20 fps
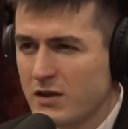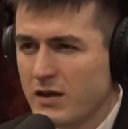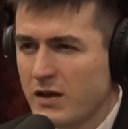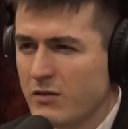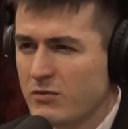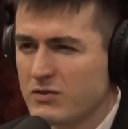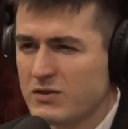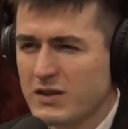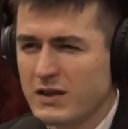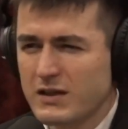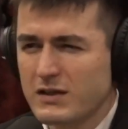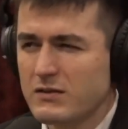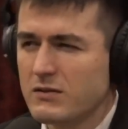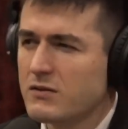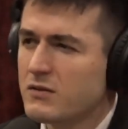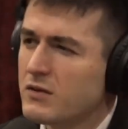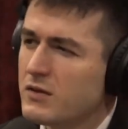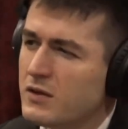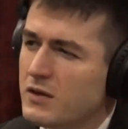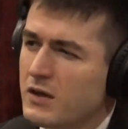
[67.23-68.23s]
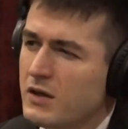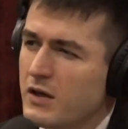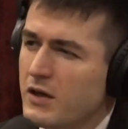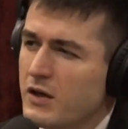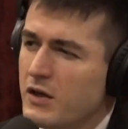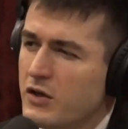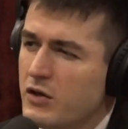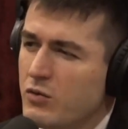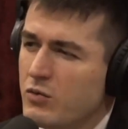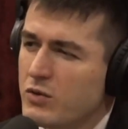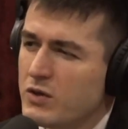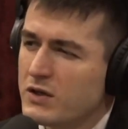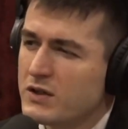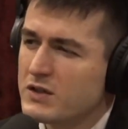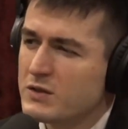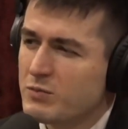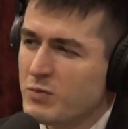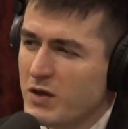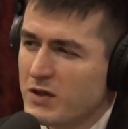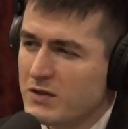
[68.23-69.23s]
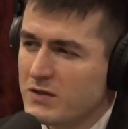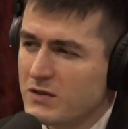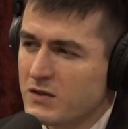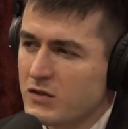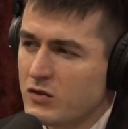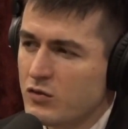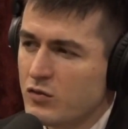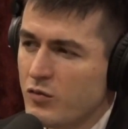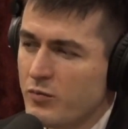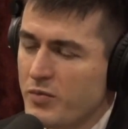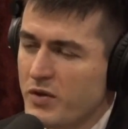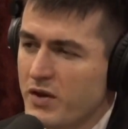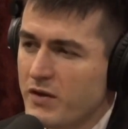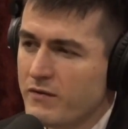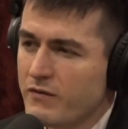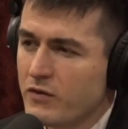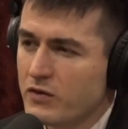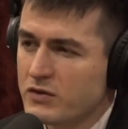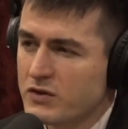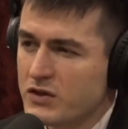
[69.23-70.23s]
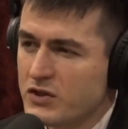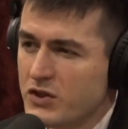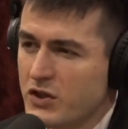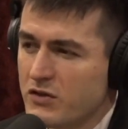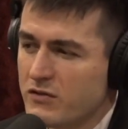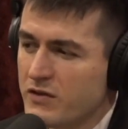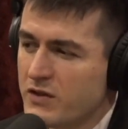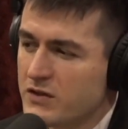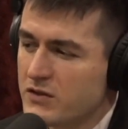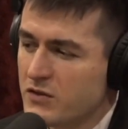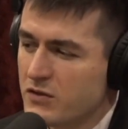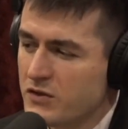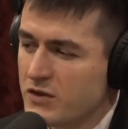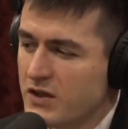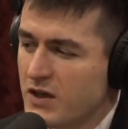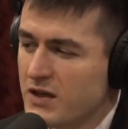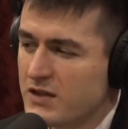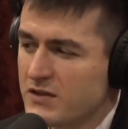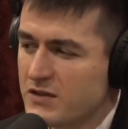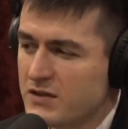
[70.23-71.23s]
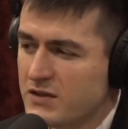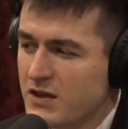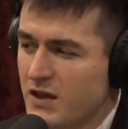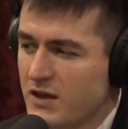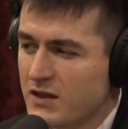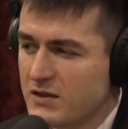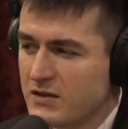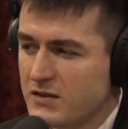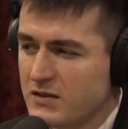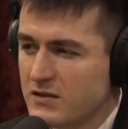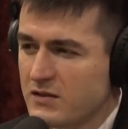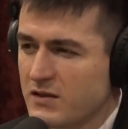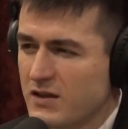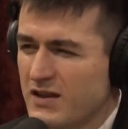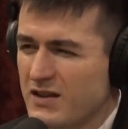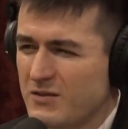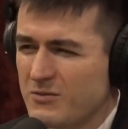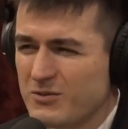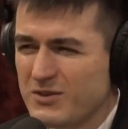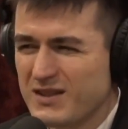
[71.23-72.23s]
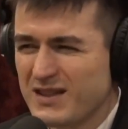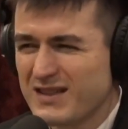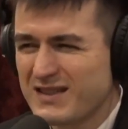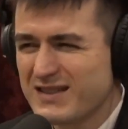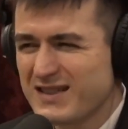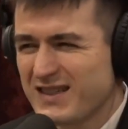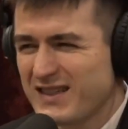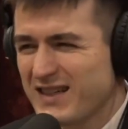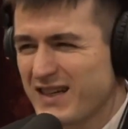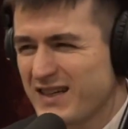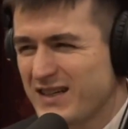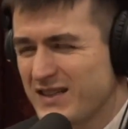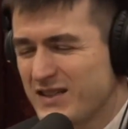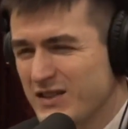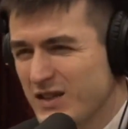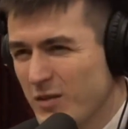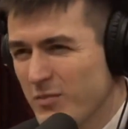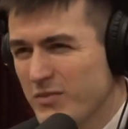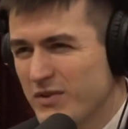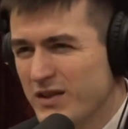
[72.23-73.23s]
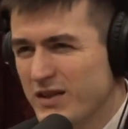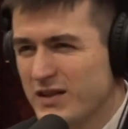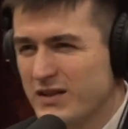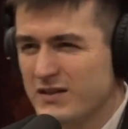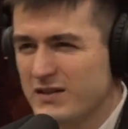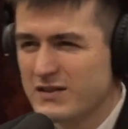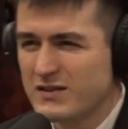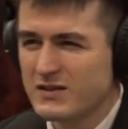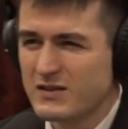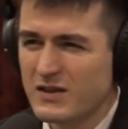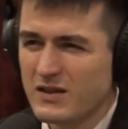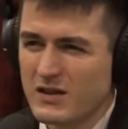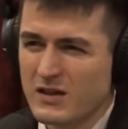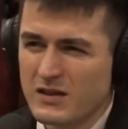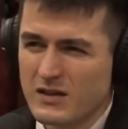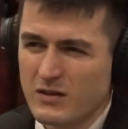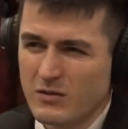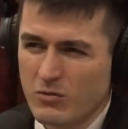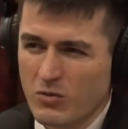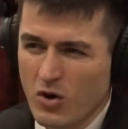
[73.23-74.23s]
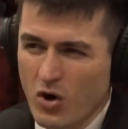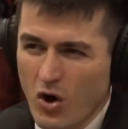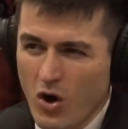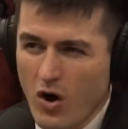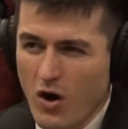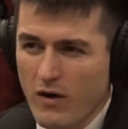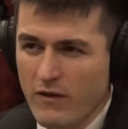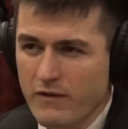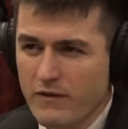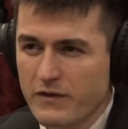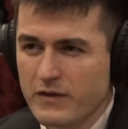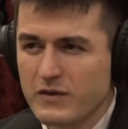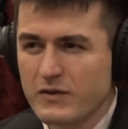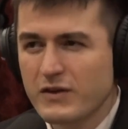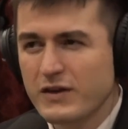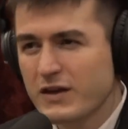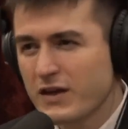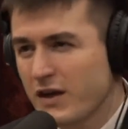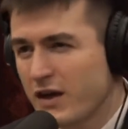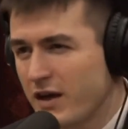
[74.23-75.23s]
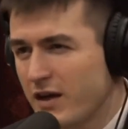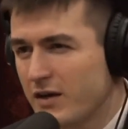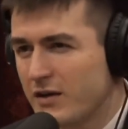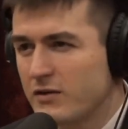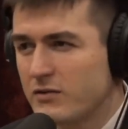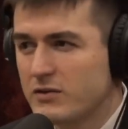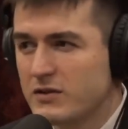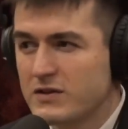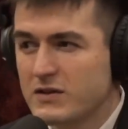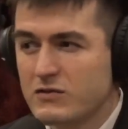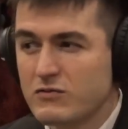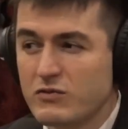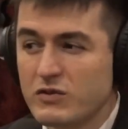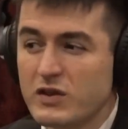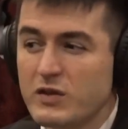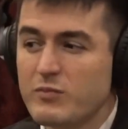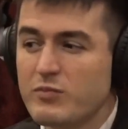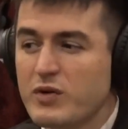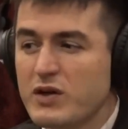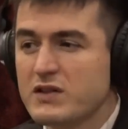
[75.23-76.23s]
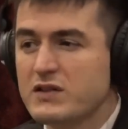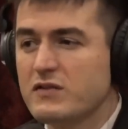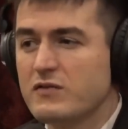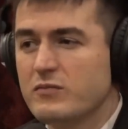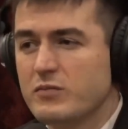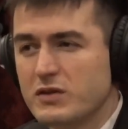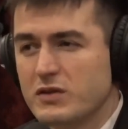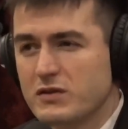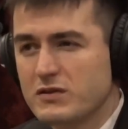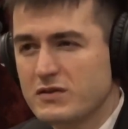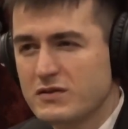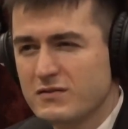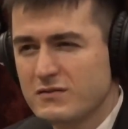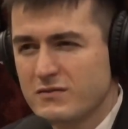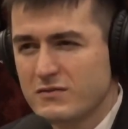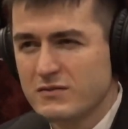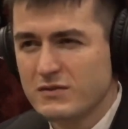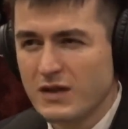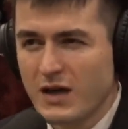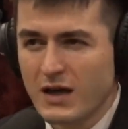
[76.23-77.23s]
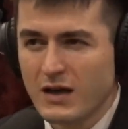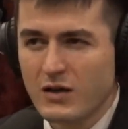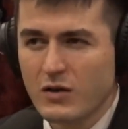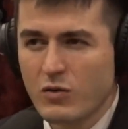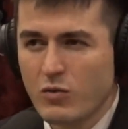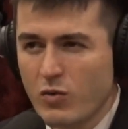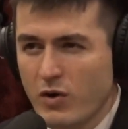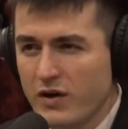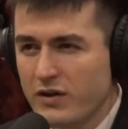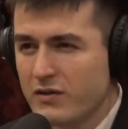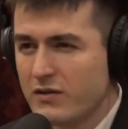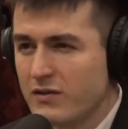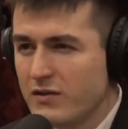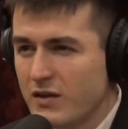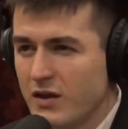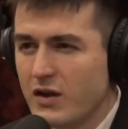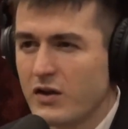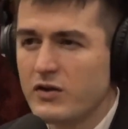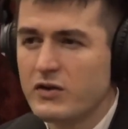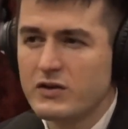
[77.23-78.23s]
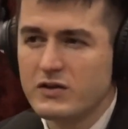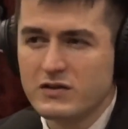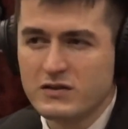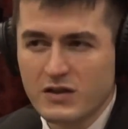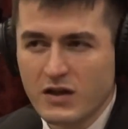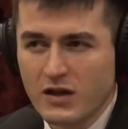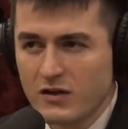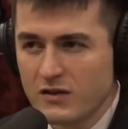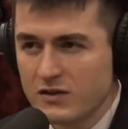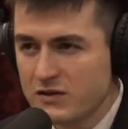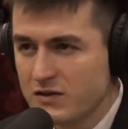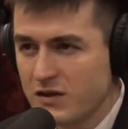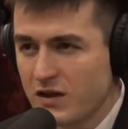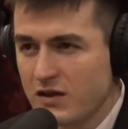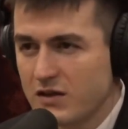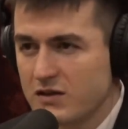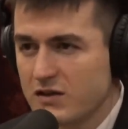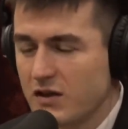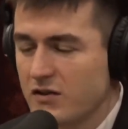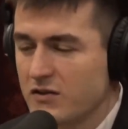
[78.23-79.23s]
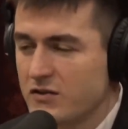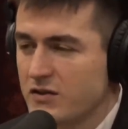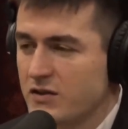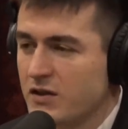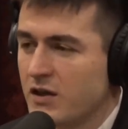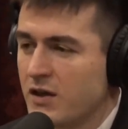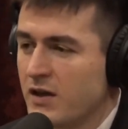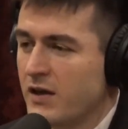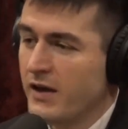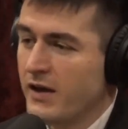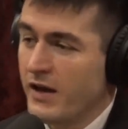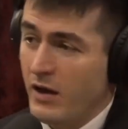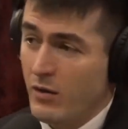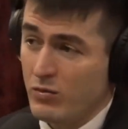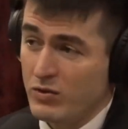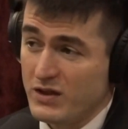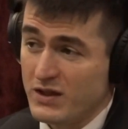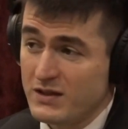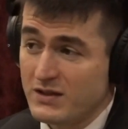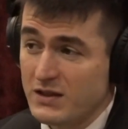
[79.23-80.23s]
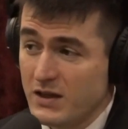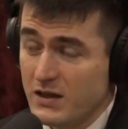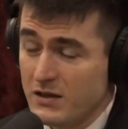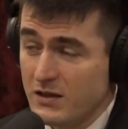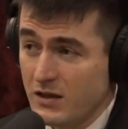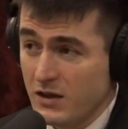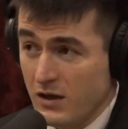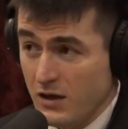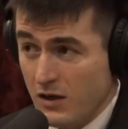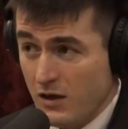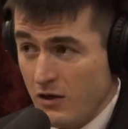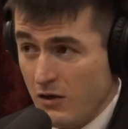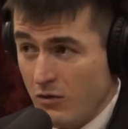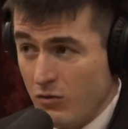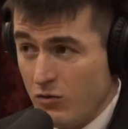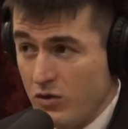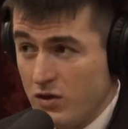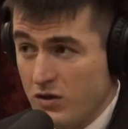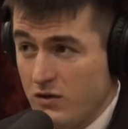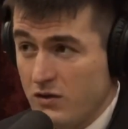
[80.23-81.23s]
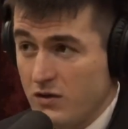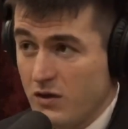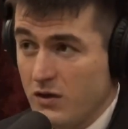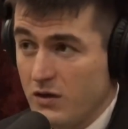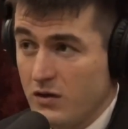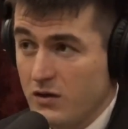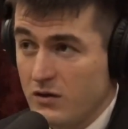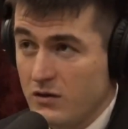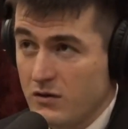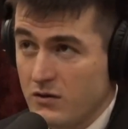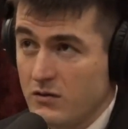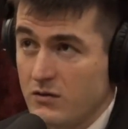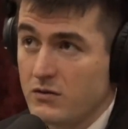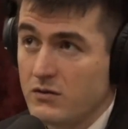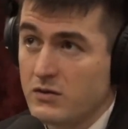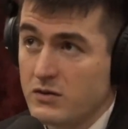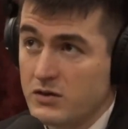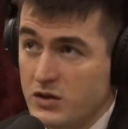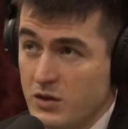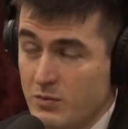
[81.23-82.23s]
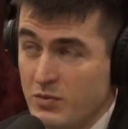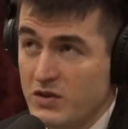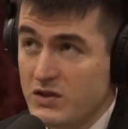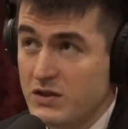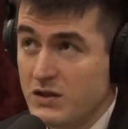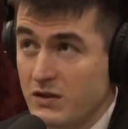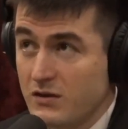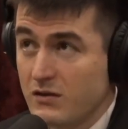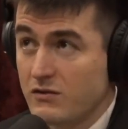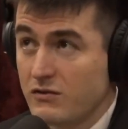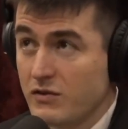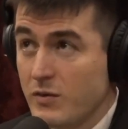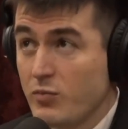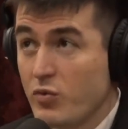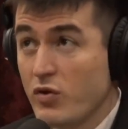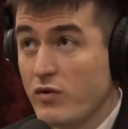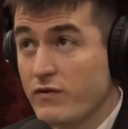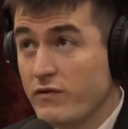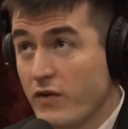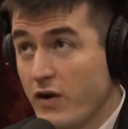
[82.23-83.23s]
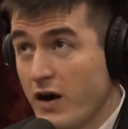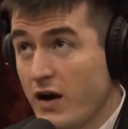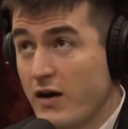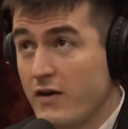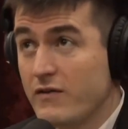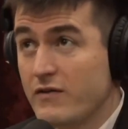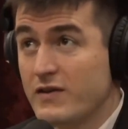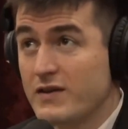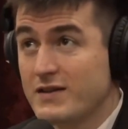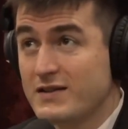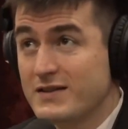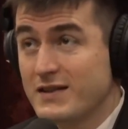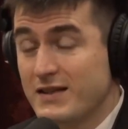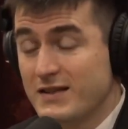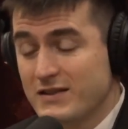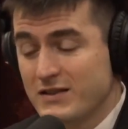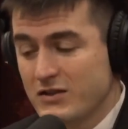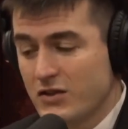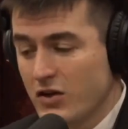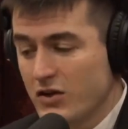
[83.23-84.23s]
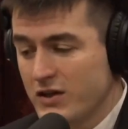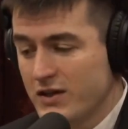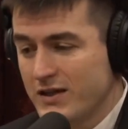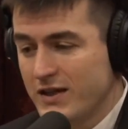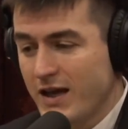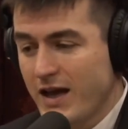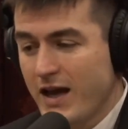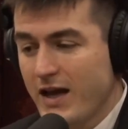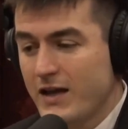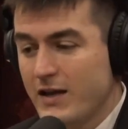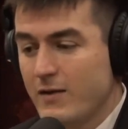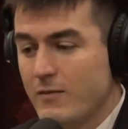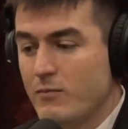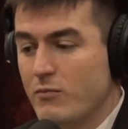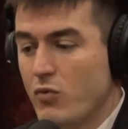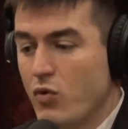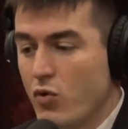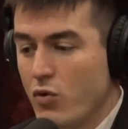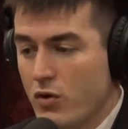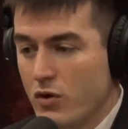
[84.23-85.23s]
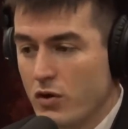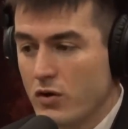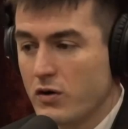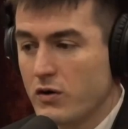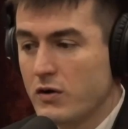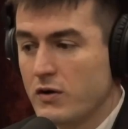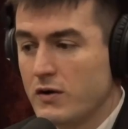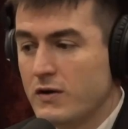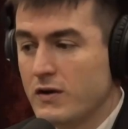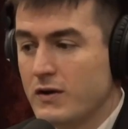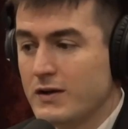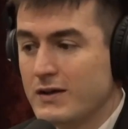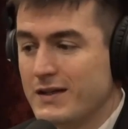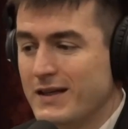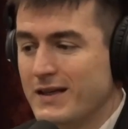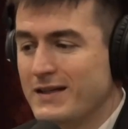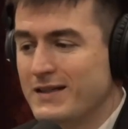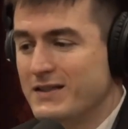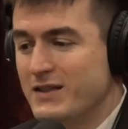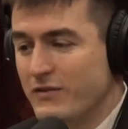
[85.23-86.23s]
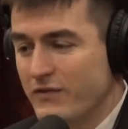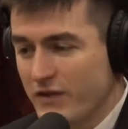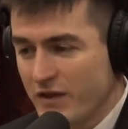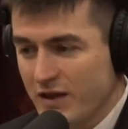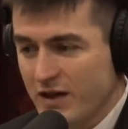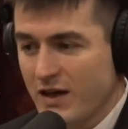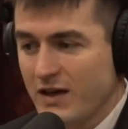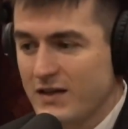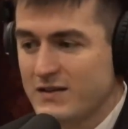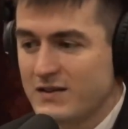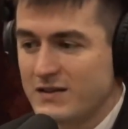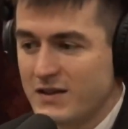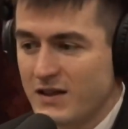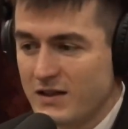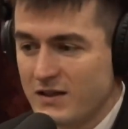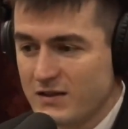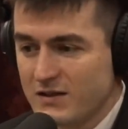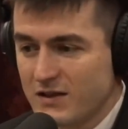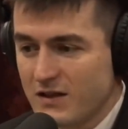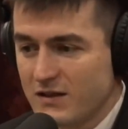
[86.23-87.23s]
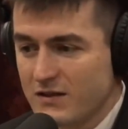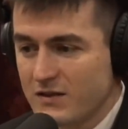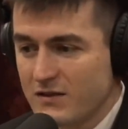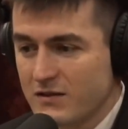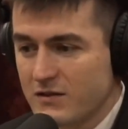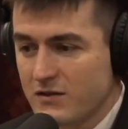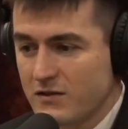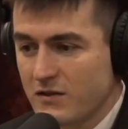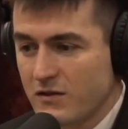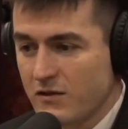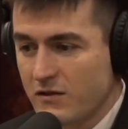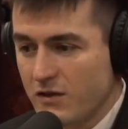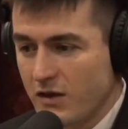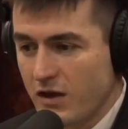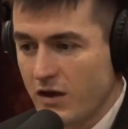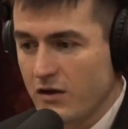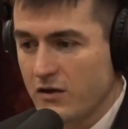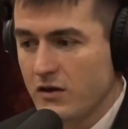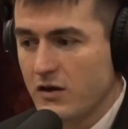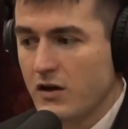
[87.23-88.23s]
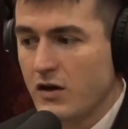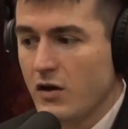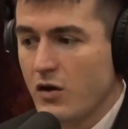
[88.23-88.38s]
It was like you would expect as a human being for it to generate certain kinds of text, and it was like saying kind of dumb things that were off. And you're like, all right, this is really impressive, but it's not quite there. You can tell it's not intelligent. And what they did with GPT 3.5 is they started adding more and different kinds of data sets there.